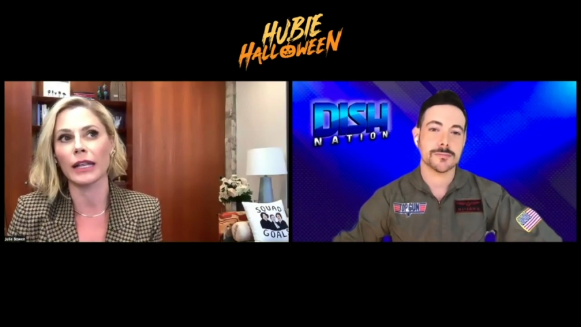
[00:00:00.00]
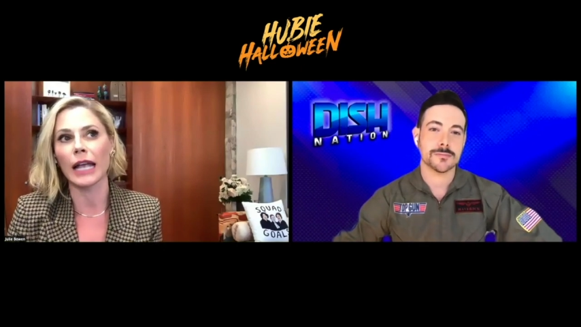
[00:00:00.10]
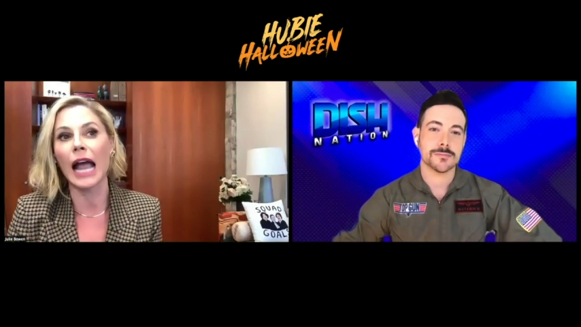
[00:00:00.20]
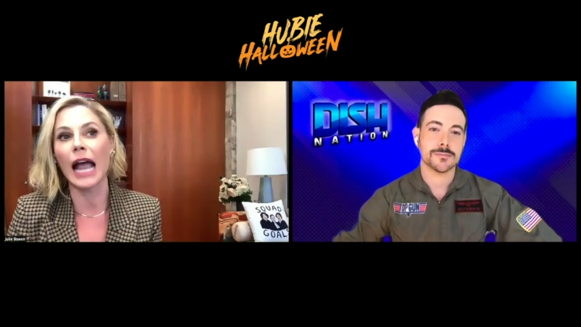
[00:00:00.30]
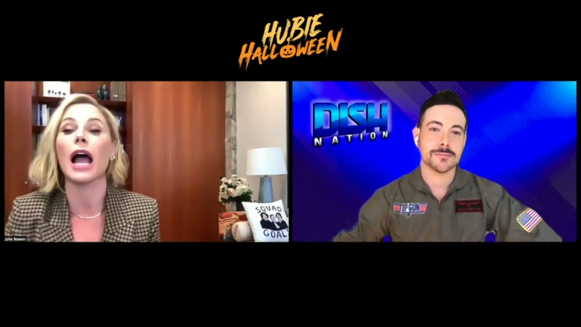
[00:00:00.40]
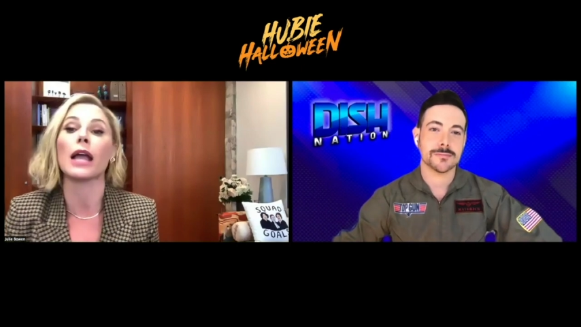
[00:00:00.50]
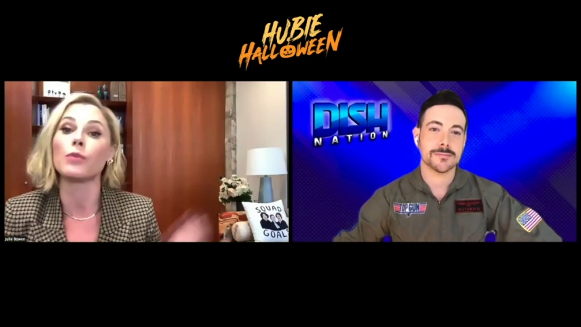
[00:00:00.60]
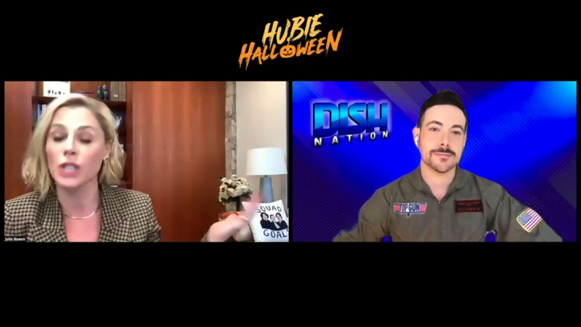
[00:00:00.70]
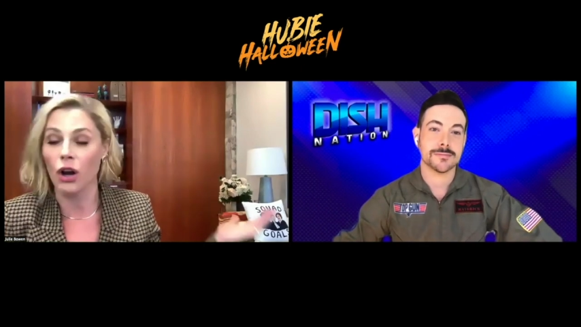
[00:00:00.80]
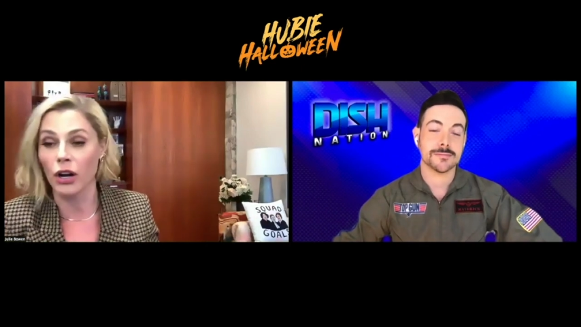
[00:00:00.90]
Speaker 1: I, I
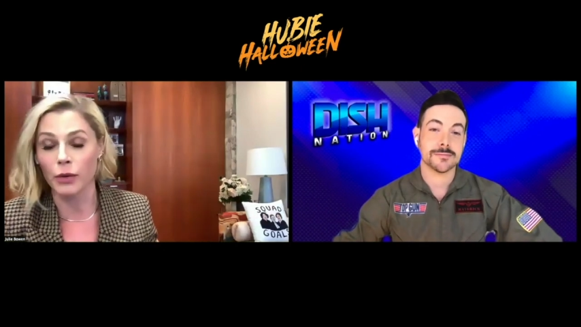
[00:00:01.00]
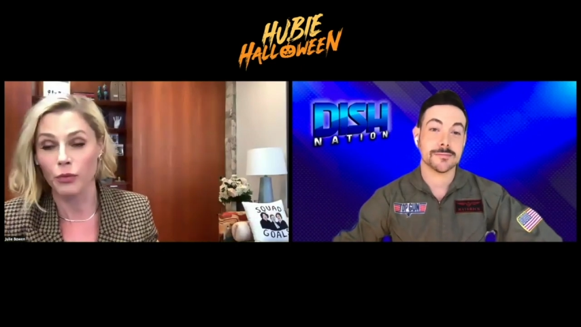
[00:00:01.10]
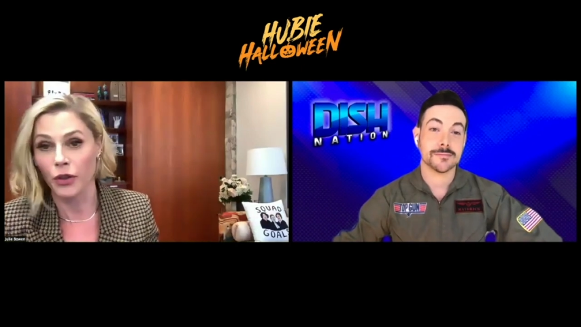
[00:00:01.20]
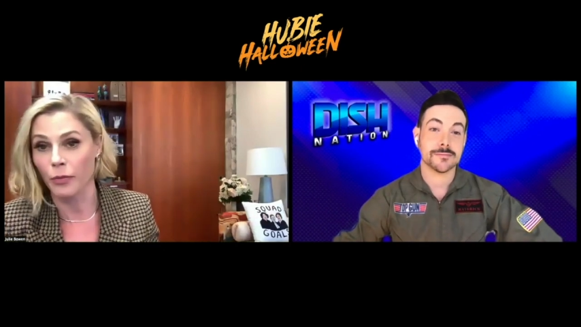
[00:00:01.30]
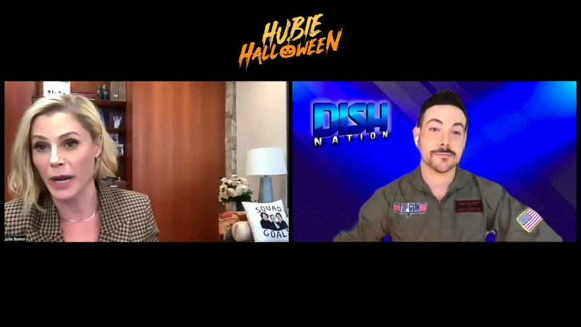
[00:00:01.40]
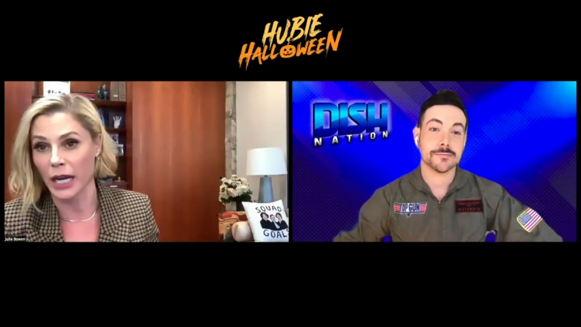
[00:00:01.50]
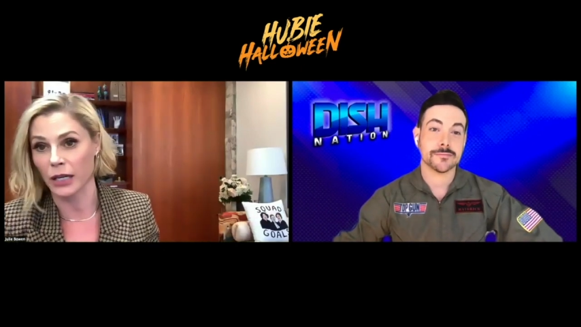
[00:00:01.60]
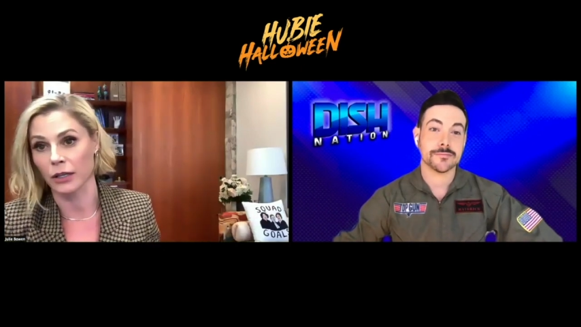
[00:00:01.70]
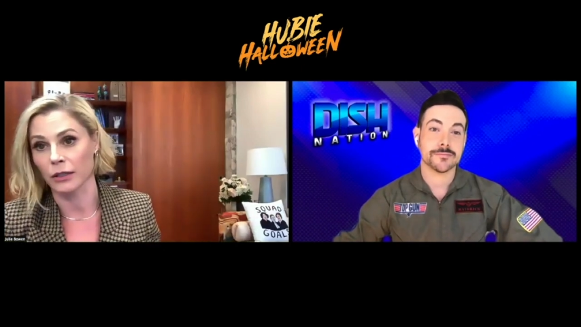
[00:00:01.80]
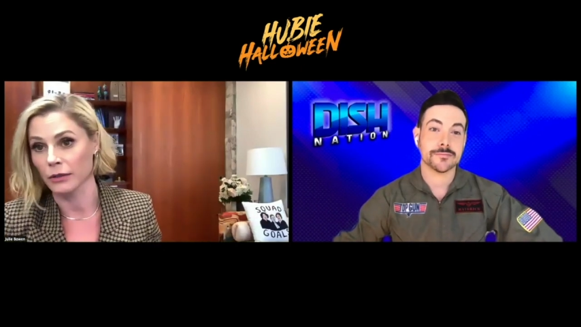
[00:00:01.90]
was already Ruth
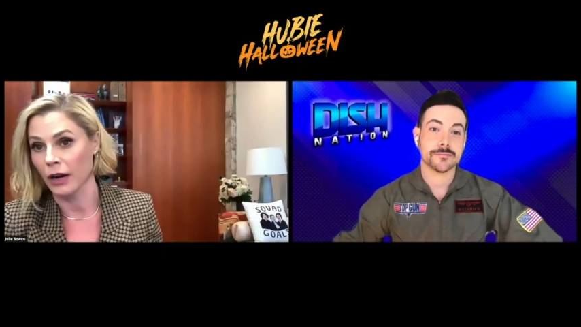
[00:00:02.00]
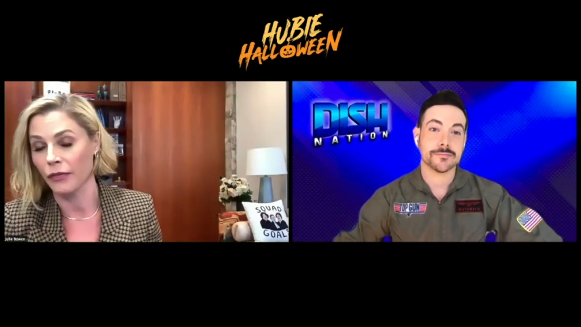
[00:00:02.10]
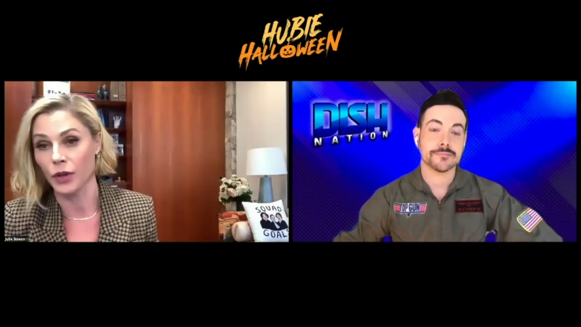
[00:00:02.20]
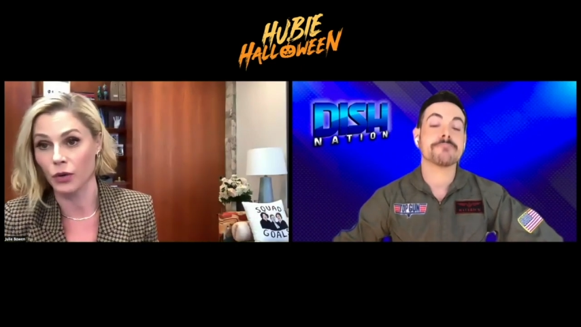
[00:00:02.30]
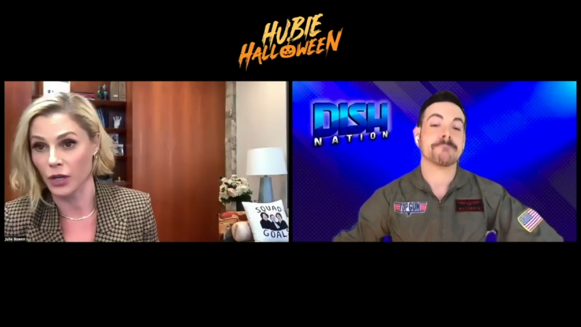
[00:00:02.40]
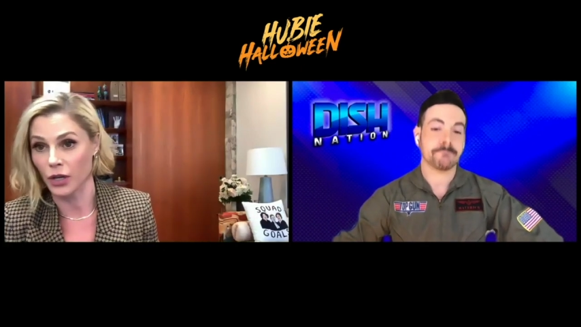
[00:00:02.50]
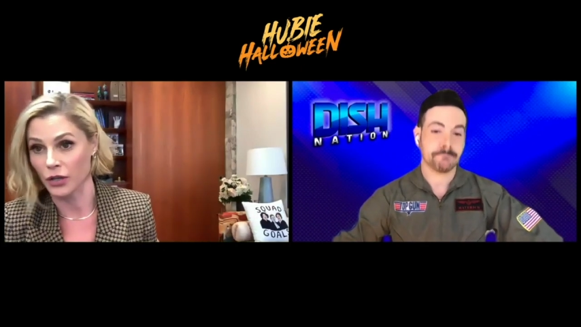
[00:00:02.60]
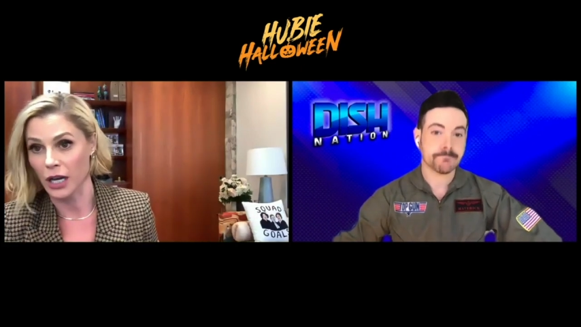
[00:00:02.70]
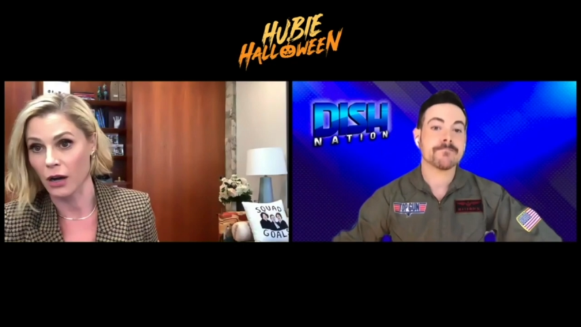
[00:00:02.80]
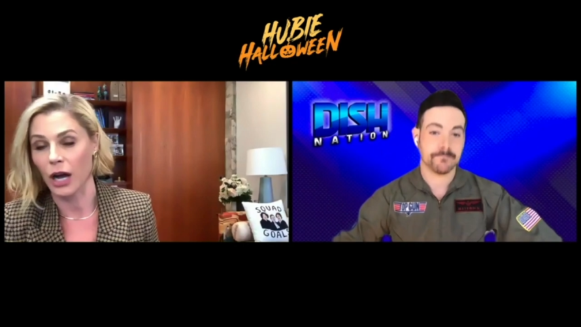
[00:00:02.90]
Bader a few years ago.